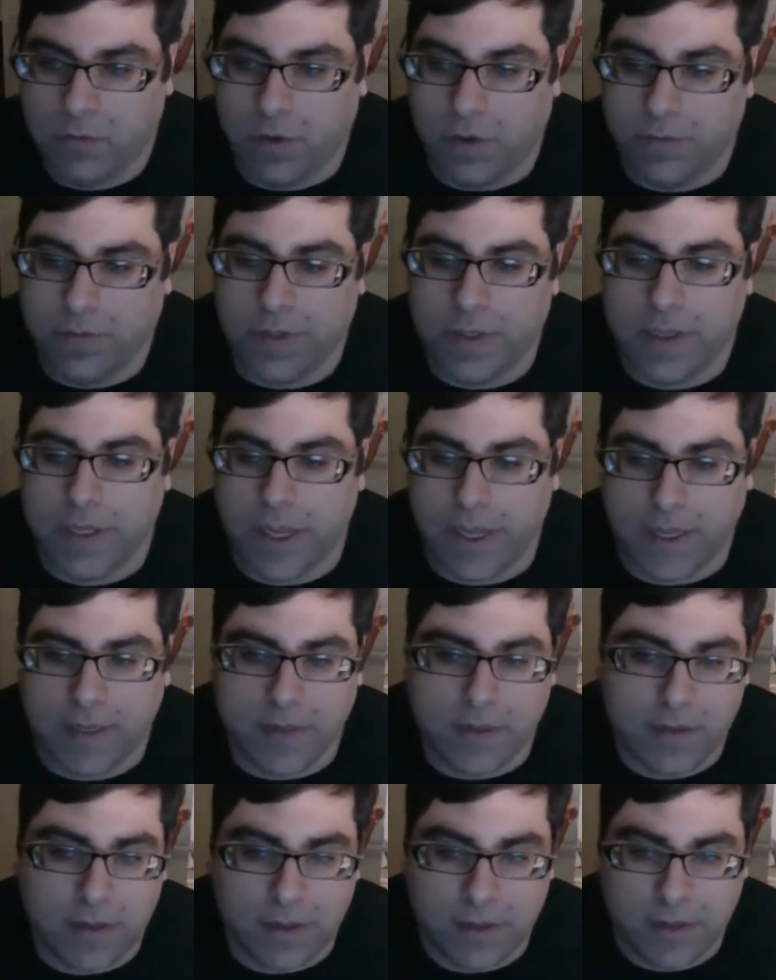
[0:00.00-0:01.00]
Trump
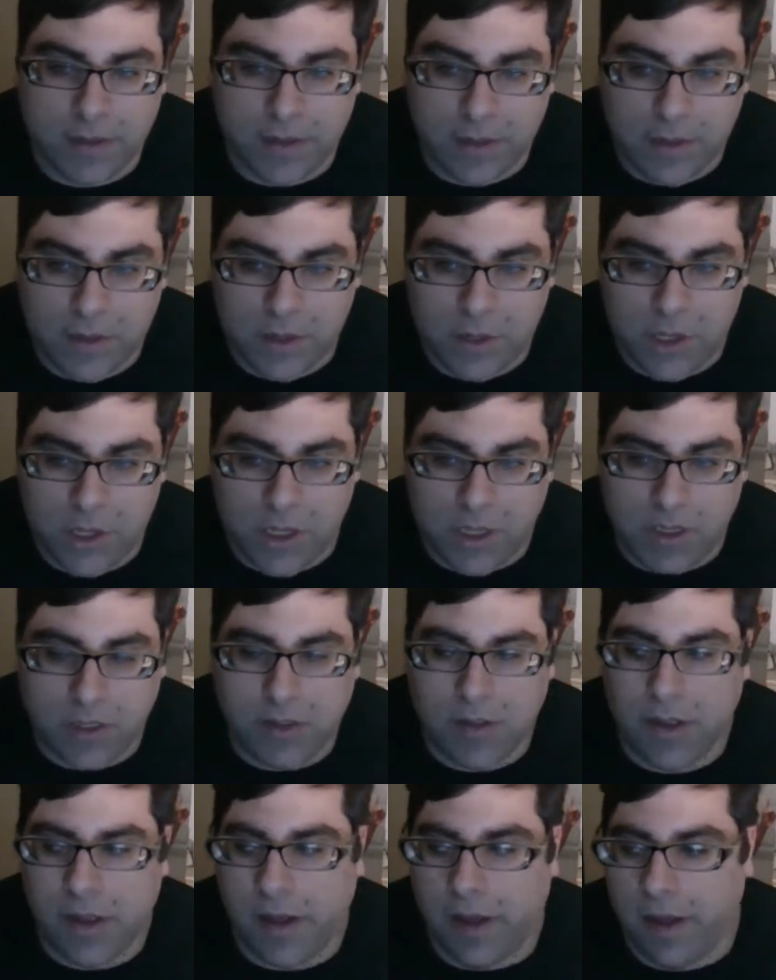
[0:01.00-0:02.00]
did
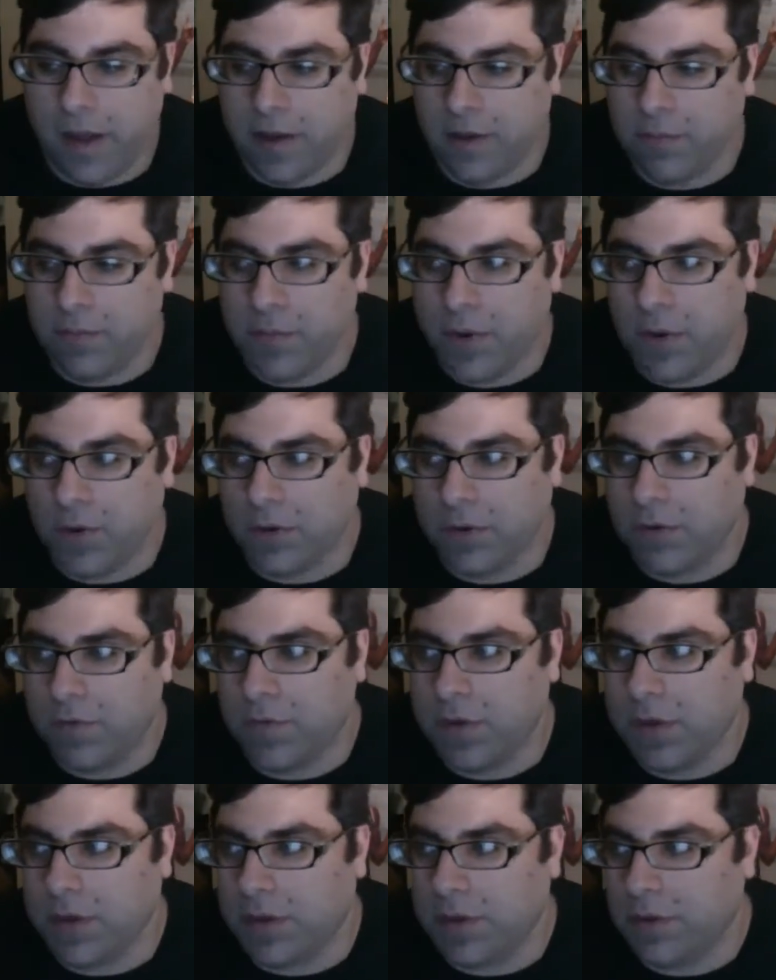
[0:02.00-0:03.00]
cheat on both
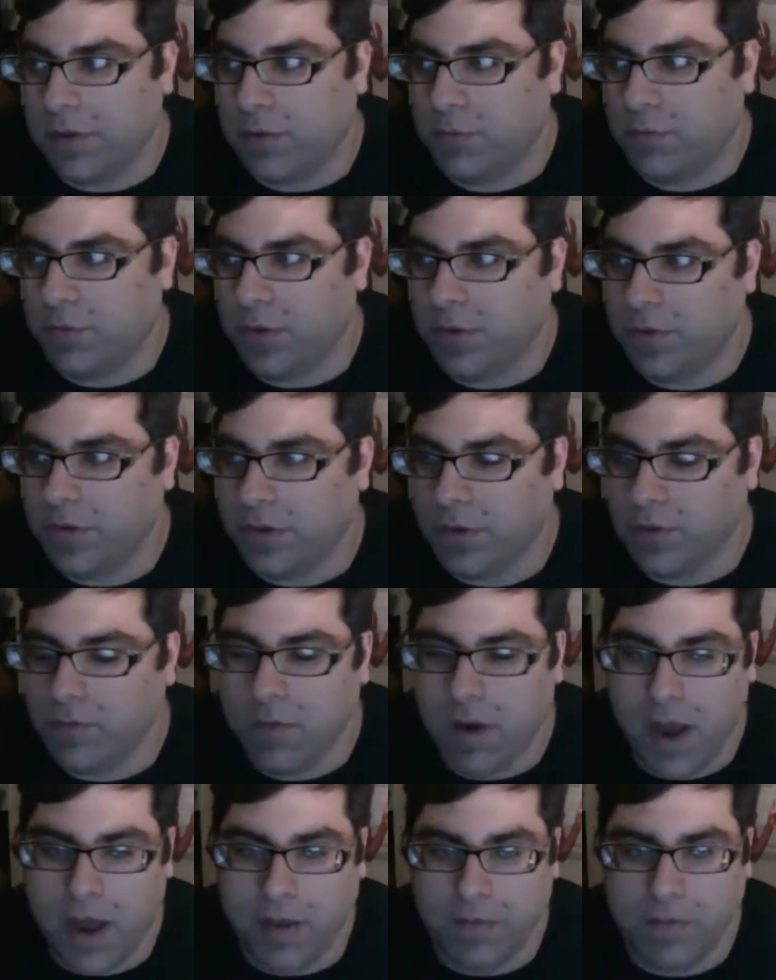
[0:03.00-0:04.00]
of his previous
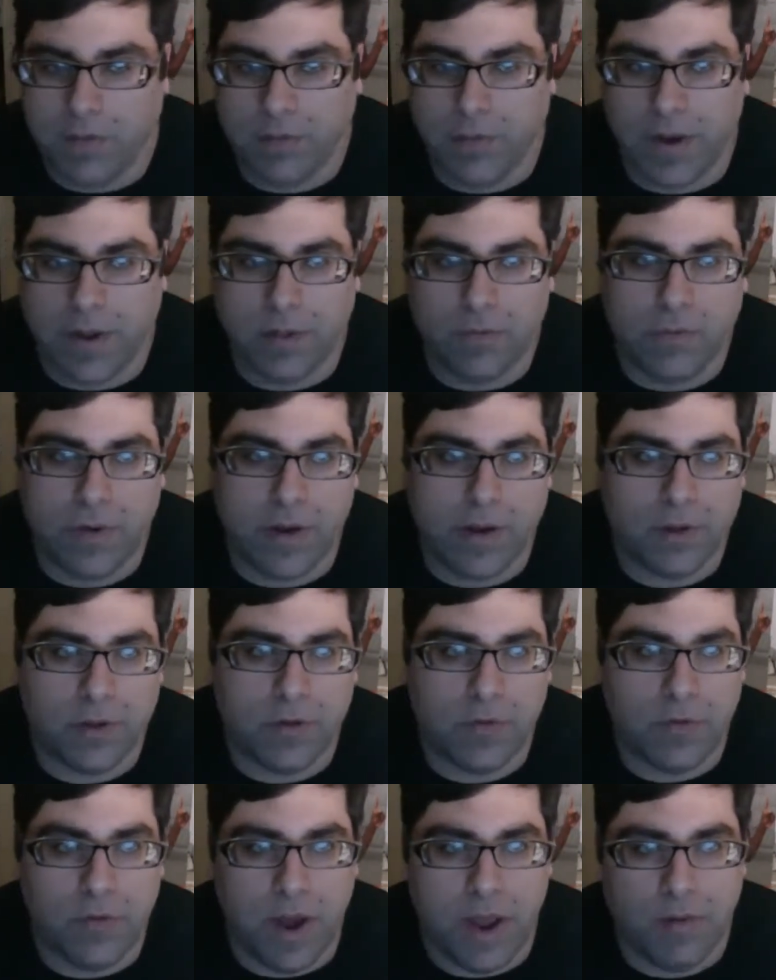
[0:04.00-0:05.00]
wives, by the way.
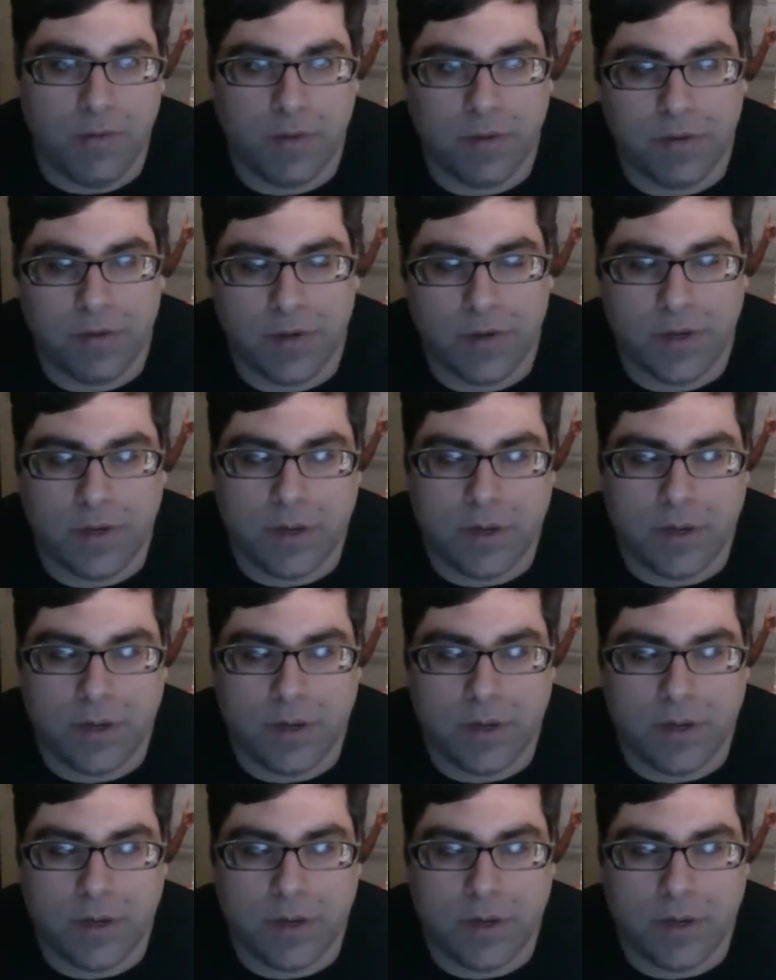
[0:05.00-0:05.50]
So why would